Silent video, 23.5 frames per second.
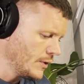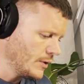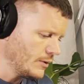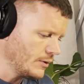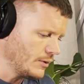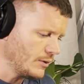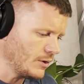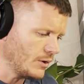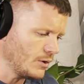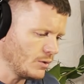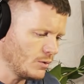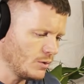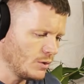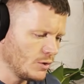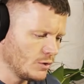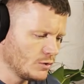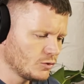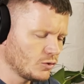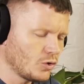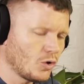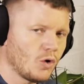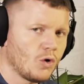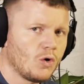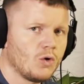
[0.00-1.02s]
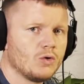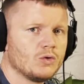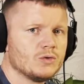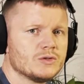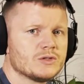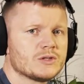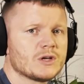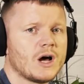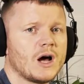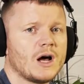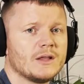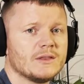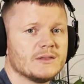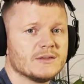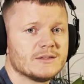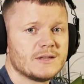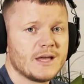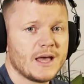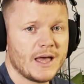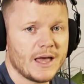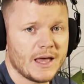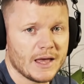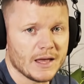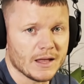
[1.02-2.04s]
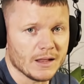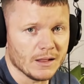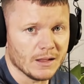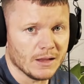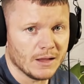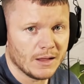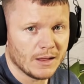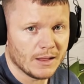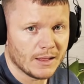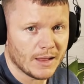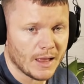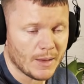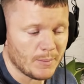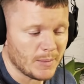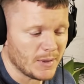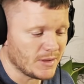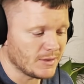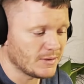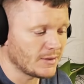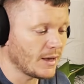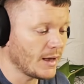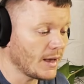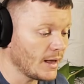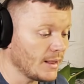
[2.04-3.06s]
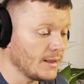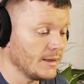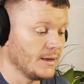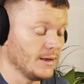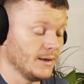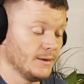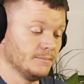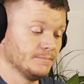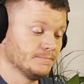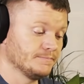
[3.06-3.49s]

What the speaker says: Now, Tones on Tail, let me tell you,